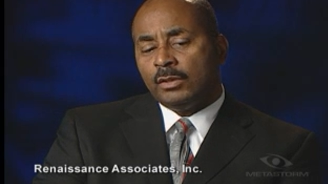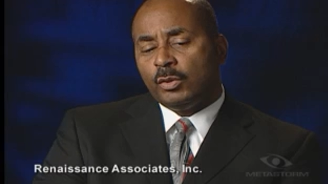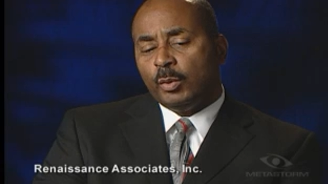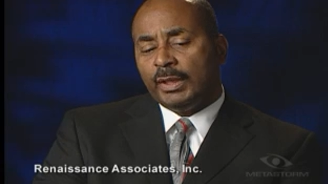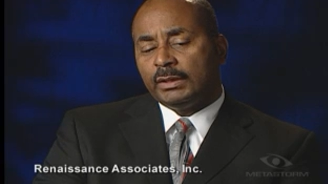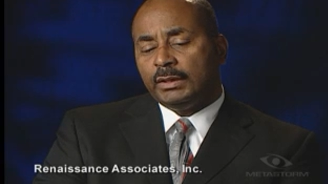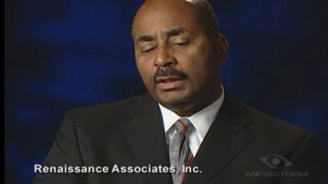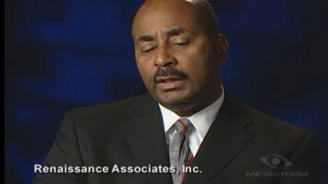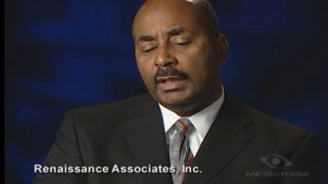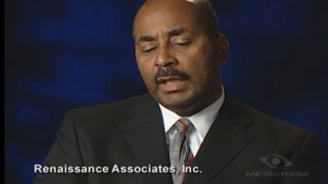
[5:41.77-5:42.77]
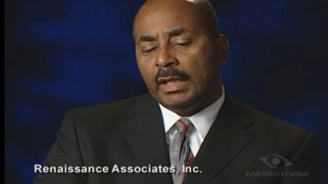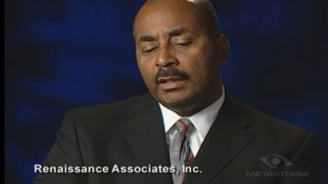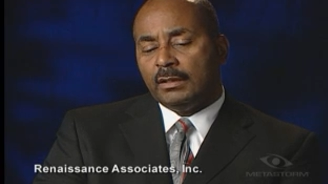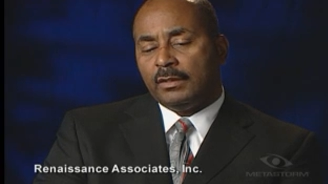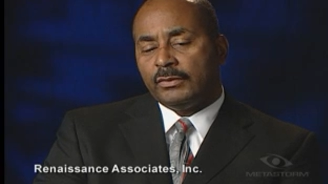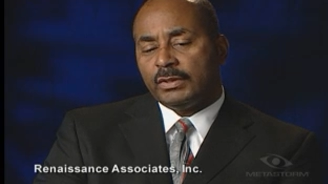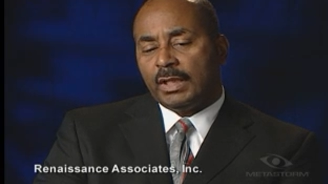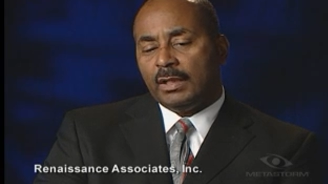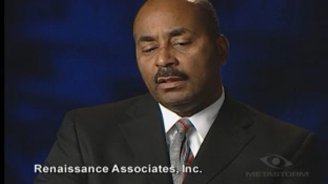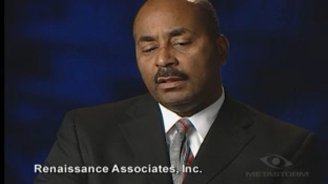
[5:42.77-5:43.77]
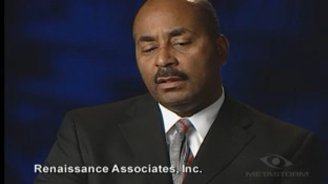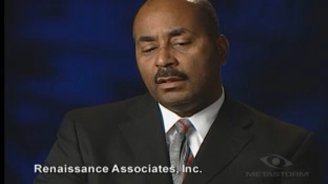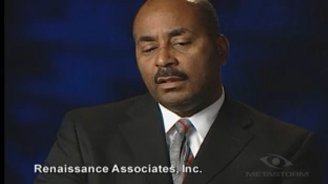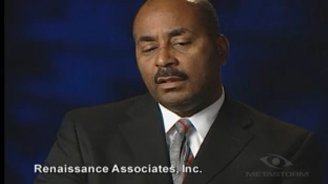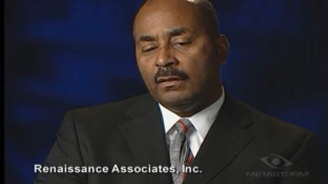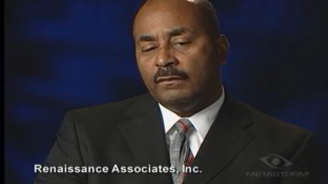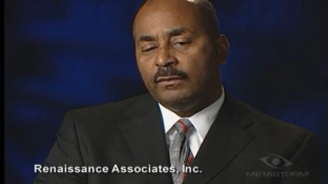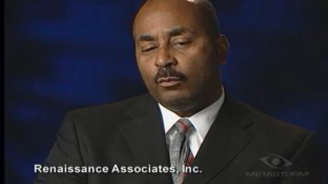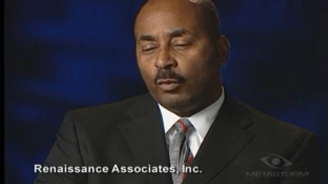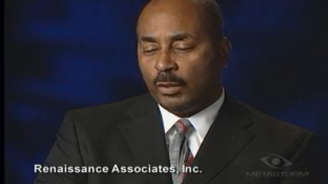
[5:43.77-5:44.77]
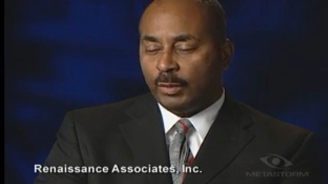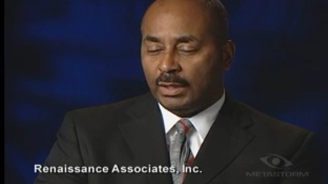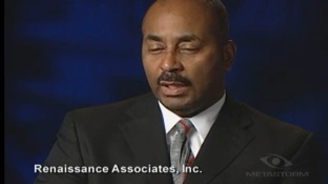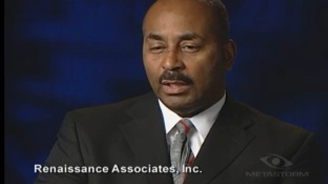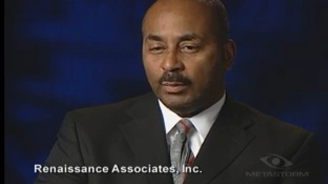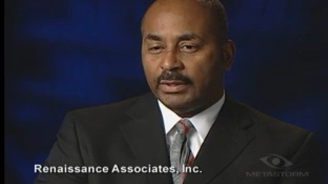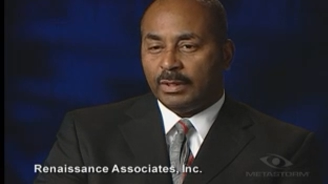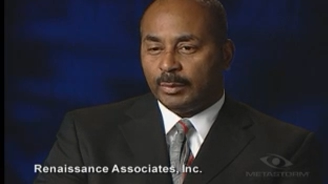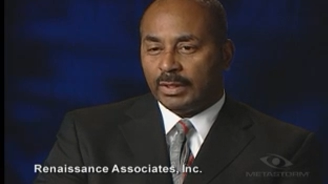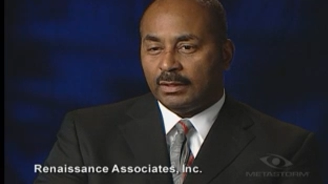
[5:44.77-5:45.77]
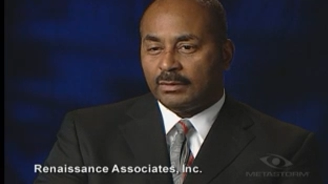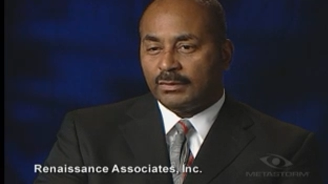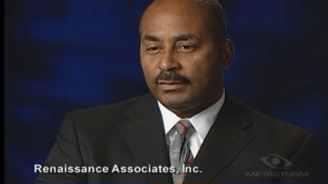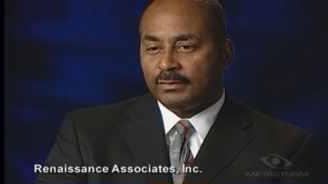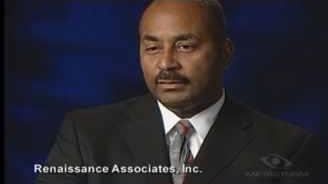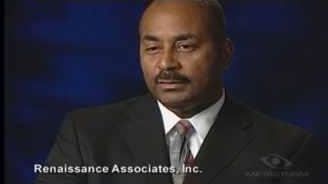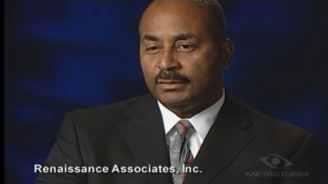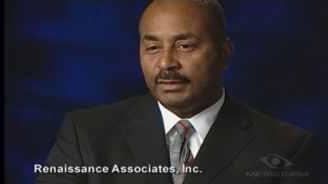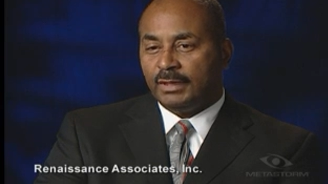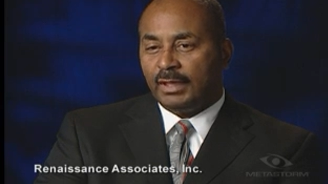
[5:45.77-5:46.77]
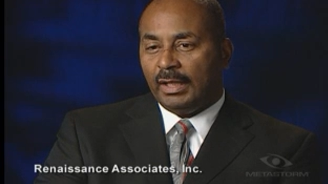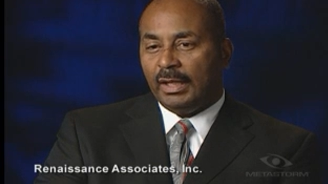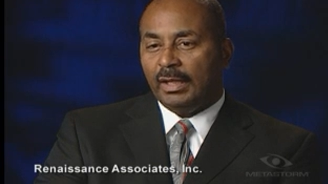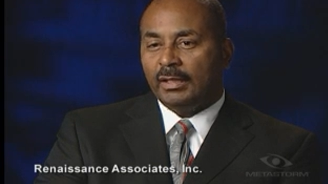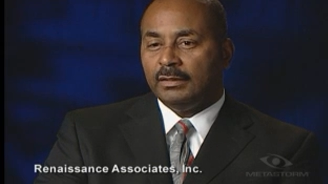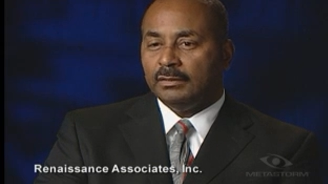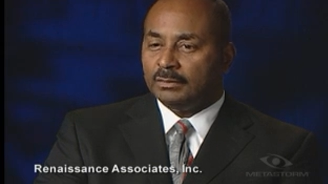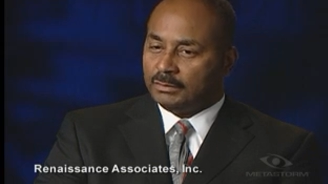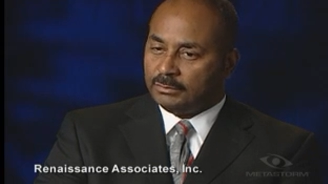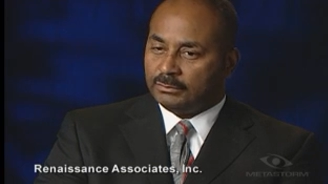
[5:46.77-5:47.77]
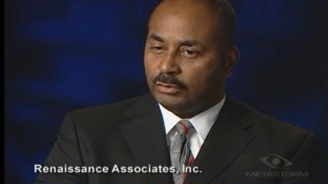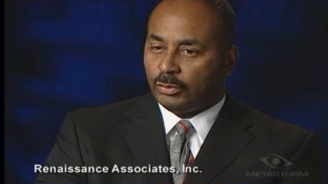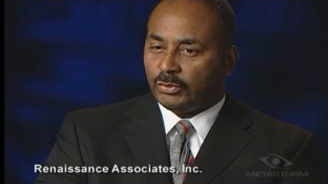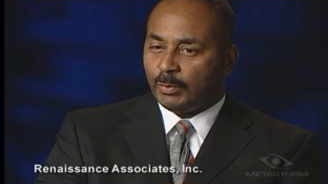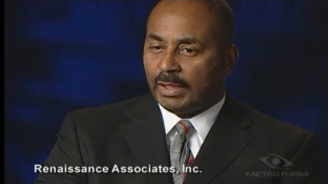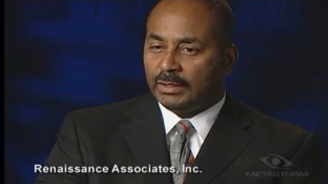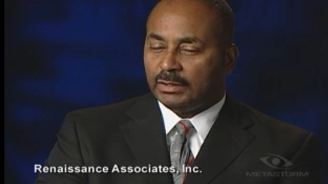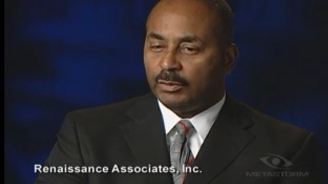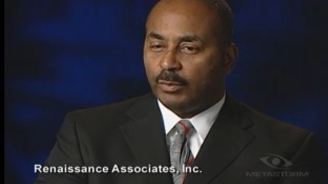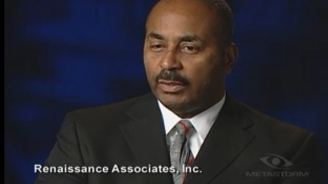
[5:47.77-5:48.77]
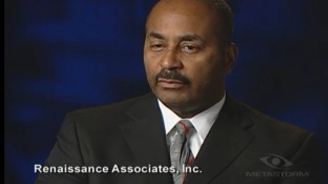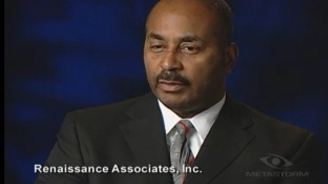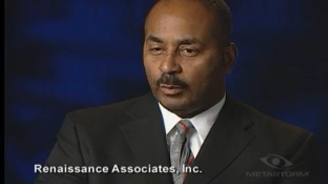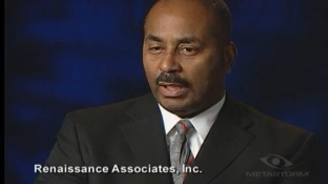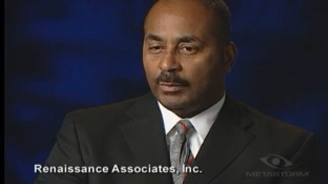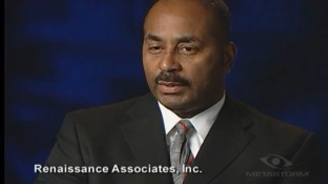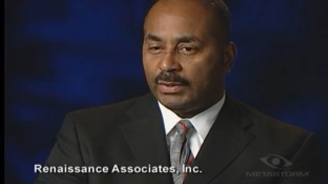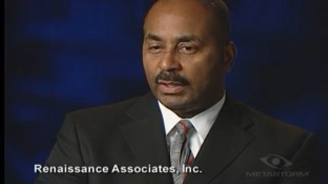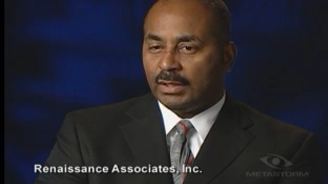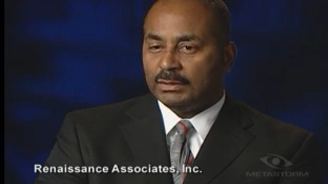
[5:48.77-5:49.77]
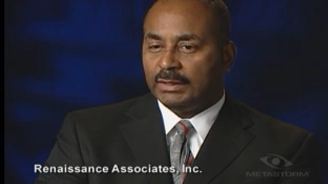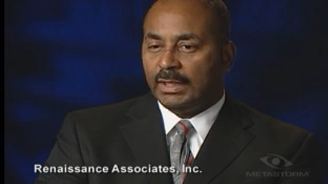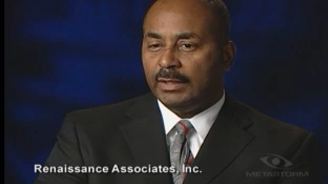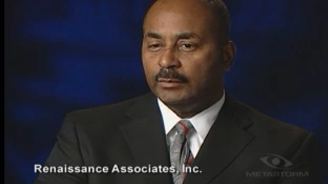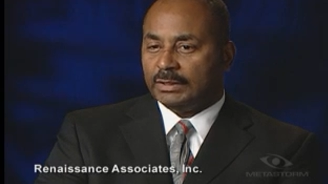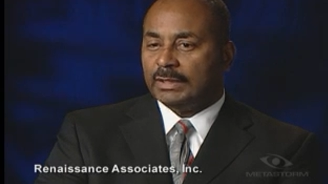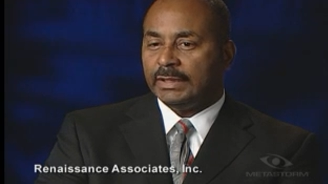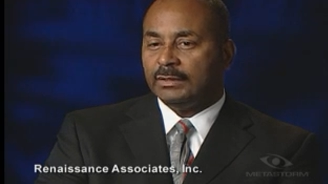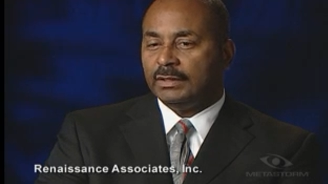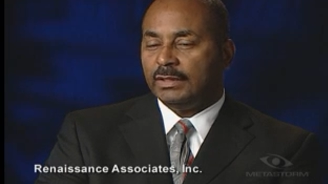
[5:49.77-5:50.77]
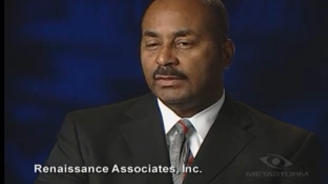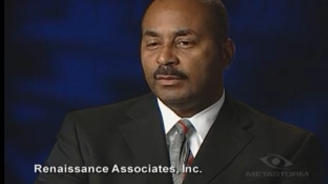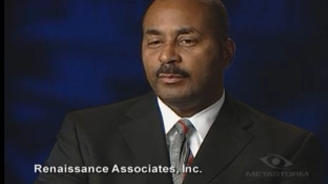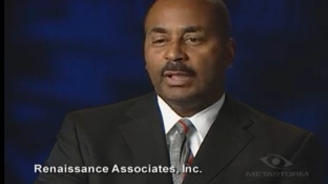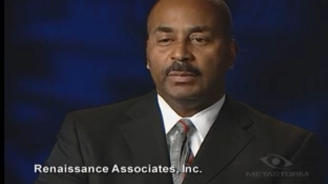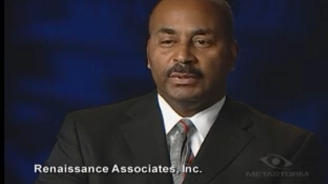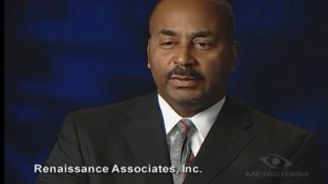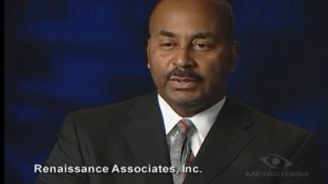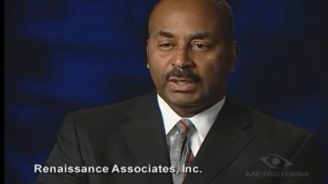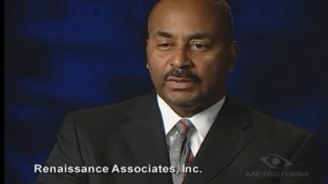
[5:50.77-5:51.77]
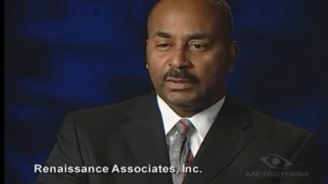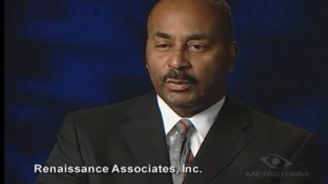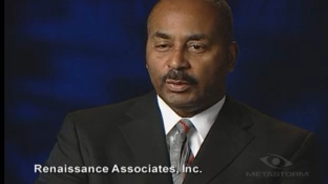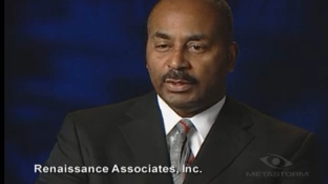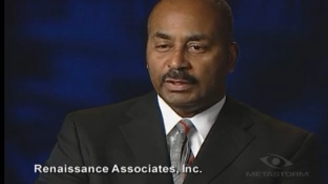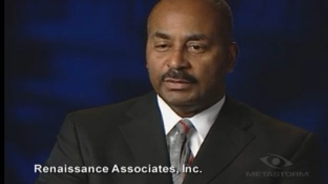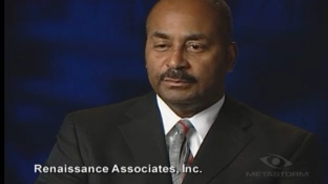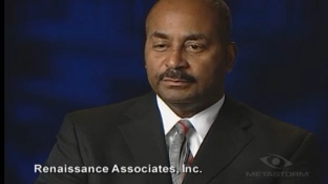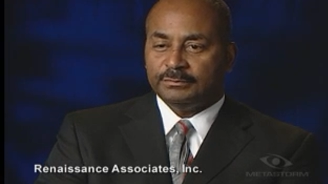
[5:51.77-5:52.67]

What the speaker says: quickly gain an understanding of where we are with our products and correspondingly where the requirements are and what the delta is, and be able to adjust accordingly.